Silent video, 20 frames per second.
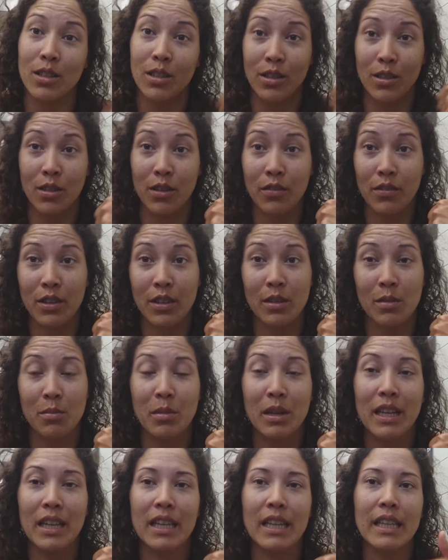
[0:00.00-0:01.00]
to surface
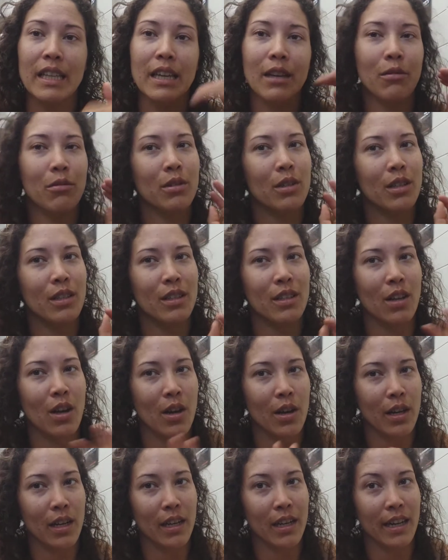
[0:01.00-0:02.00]
immediately, which is
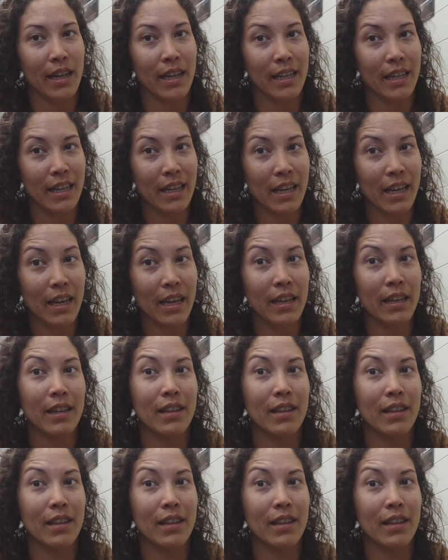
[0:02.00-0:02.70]
not a good idea.